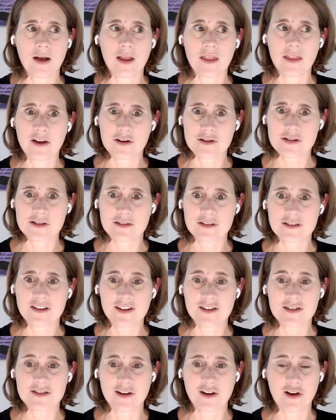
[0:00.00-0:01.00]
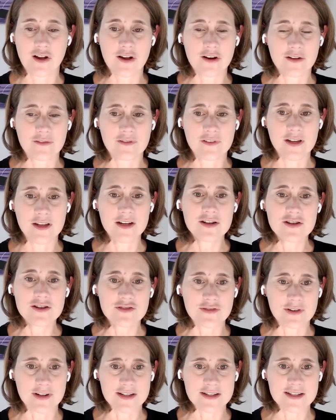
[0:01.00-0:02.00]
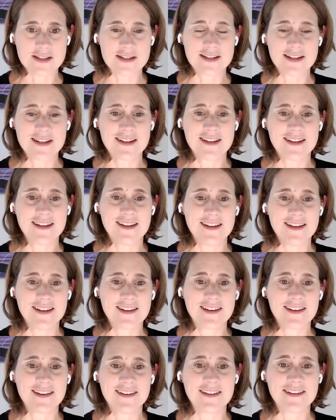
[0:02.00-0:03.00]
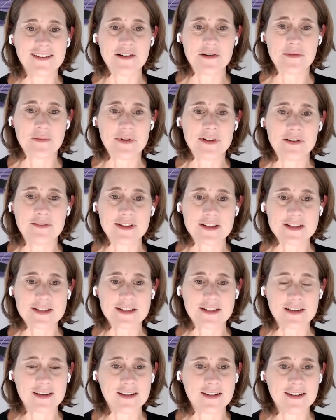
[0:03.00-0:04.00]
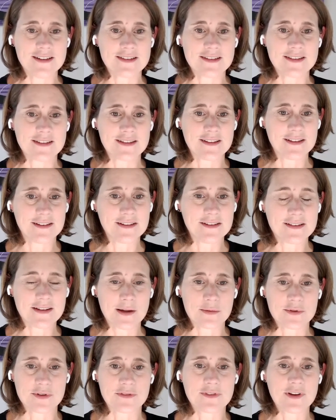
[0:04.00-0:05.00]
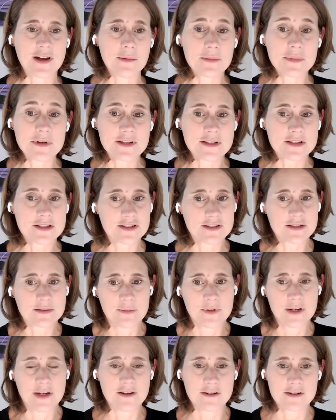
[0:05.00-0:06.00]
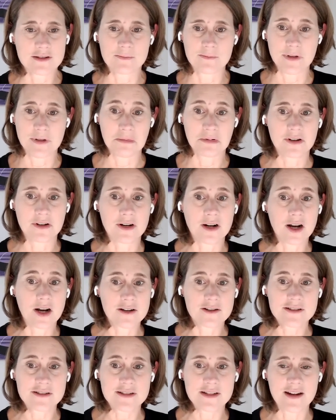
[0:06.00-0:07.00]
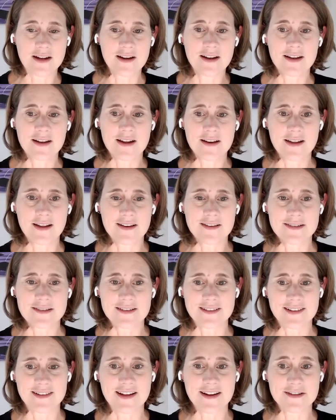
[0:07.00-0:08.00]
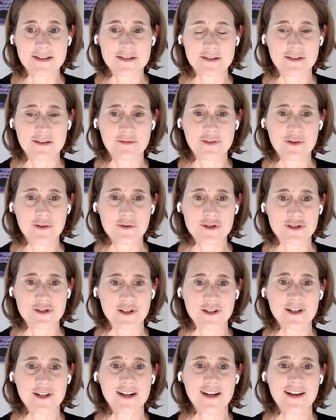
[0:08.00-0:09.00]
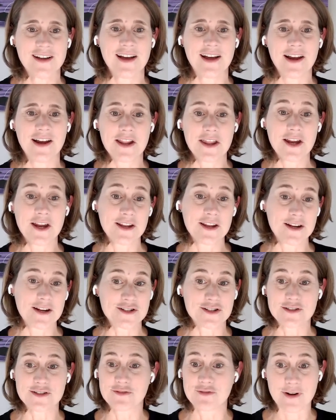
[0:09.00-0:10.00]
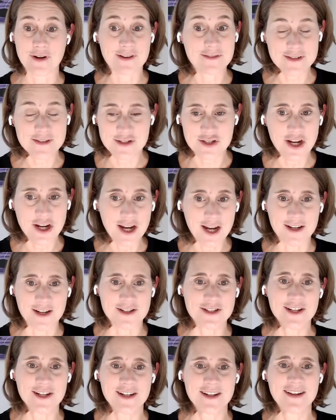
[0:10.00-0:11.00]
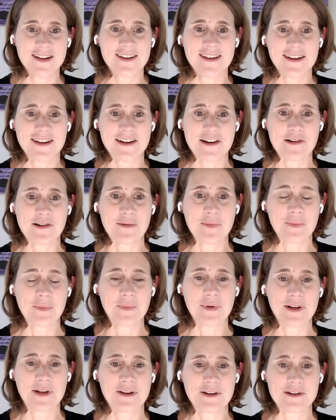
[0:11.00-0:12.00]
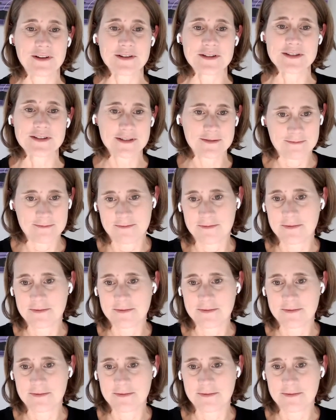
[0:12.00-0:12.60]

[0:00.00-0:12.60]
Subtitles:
there's a lot of interest in investing in these types of companies, just because people are understanding that is the future. And I think that just drives change, because